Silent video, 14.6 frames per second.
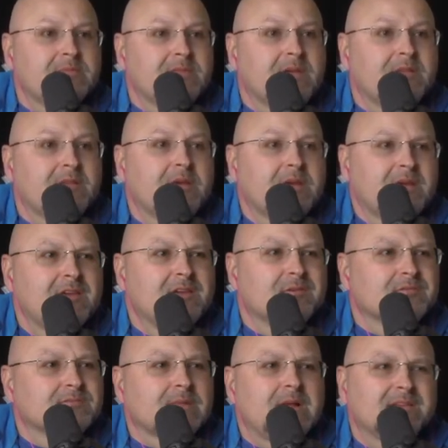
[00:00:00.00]
Then he
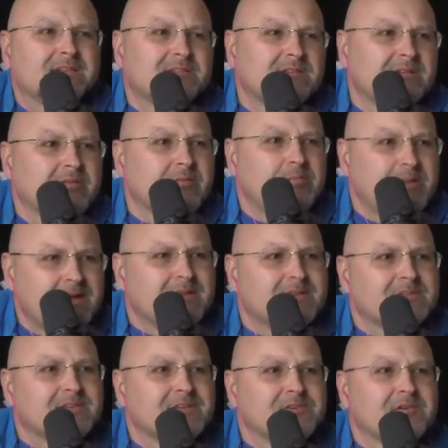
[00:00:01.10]
goes, son of a
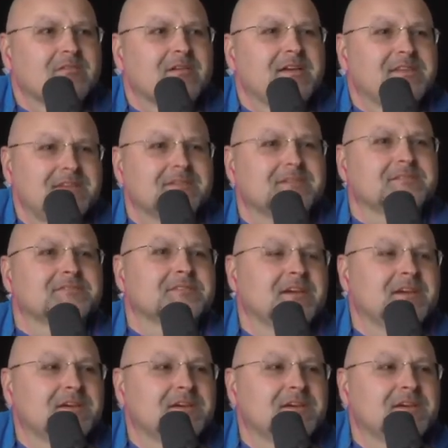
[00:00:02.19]
bitch, they took our ideas.